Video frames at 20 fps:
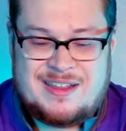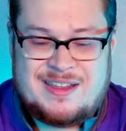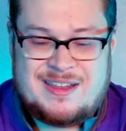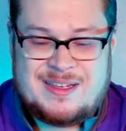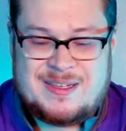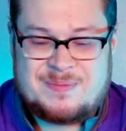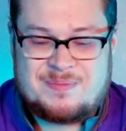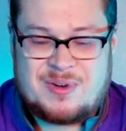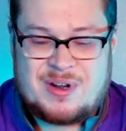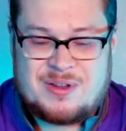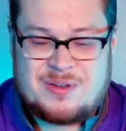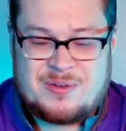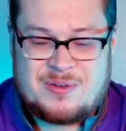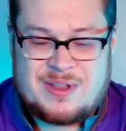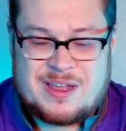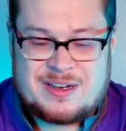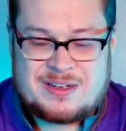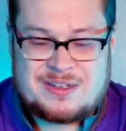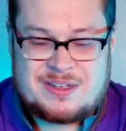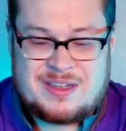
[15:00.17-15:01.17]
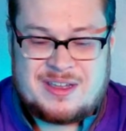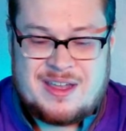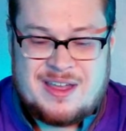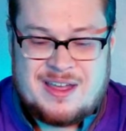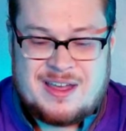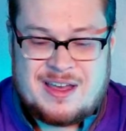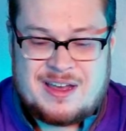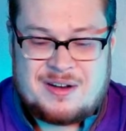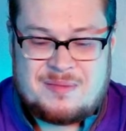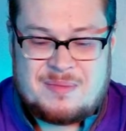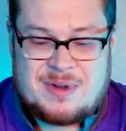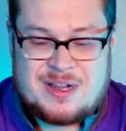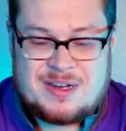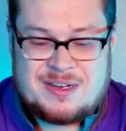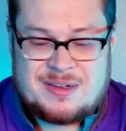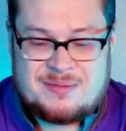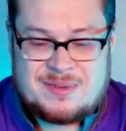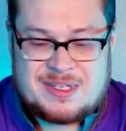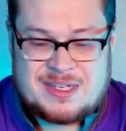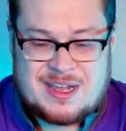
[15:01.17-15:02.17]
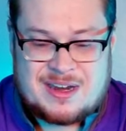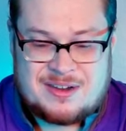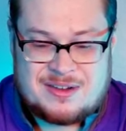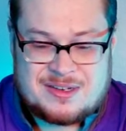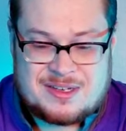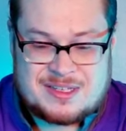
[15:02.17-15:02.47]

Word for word: He's pretty cool, actually. I don't mind him. He's got a good